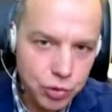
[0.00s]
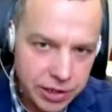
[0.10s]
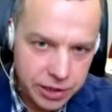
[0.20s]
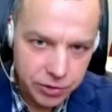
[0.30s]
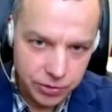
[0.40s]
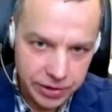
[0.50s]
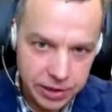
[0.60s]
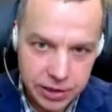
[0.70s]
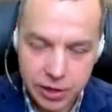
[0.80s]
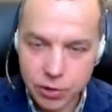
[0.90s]
what they're
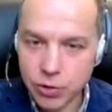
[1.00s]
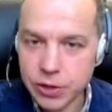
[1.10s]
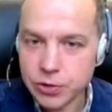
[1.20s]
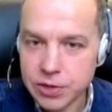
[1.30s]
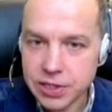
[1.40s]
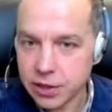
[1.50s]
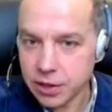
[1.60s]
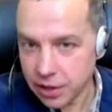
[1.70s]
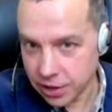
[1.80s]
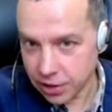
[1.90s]
doing, they're going to study
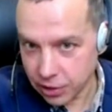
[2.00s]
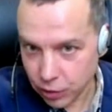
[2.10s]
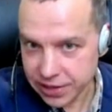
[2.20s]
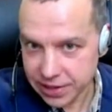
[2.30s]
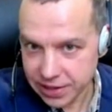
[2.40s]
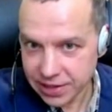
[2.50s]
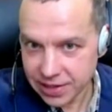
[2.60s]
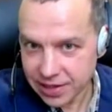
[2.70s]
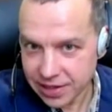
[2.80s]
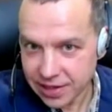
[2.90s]
in the West.
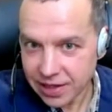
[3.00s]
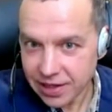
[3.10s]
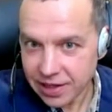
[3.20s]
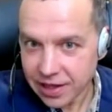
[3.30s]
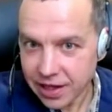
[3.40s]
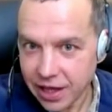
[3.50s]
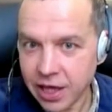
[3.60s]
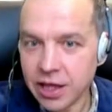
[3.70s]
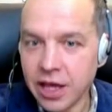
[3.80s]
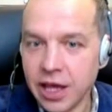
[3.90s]

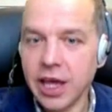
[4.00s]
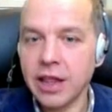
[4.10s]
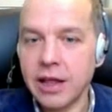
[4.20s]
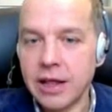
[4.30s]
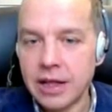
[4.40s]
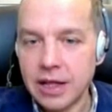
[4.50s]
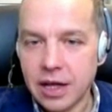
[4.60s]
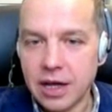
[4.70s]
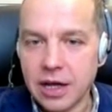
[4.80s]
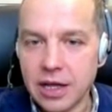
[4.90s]
And again,
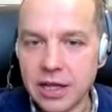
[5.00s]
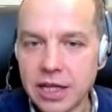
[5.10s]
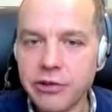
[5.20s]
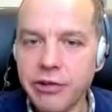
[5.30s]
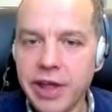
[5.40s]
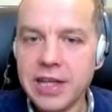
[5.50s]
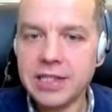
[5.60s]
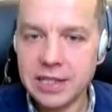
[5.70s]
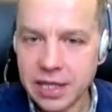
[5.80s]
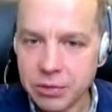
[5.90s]
uh, that creates
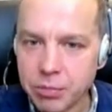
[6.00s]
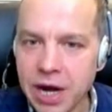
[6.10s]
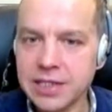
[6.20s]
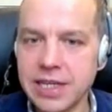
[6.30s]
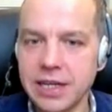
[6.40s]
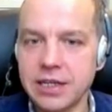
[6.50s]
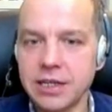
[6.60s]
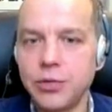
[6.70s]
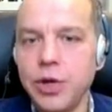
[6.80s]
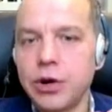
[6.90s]
that mindset
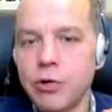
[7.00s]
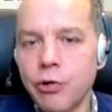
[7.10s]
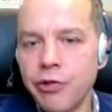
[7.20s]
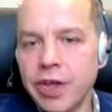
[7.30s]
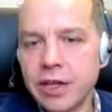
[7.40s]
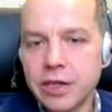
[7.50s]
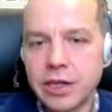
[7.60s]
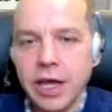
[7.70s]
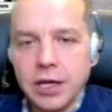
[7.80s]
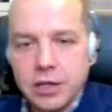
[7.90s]
that we are
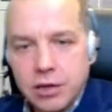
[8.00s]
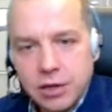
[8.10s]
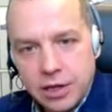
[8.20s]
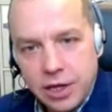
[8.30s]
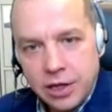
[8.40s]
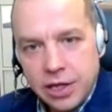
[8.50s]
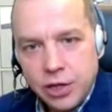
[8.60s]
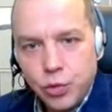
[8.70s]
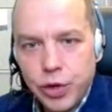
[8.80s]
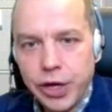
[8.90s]
oriented either in
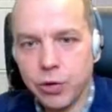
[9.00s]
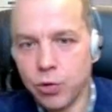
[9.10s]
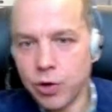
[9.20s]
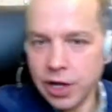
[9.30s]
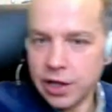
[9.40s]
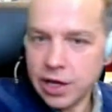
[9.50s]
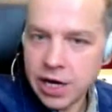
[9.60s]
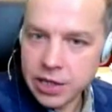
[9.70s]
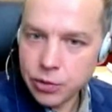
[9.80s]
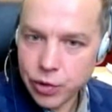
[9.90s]
that way or in
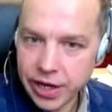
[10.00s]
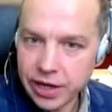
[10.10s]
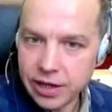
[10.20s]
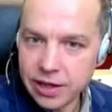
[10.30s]
the other way.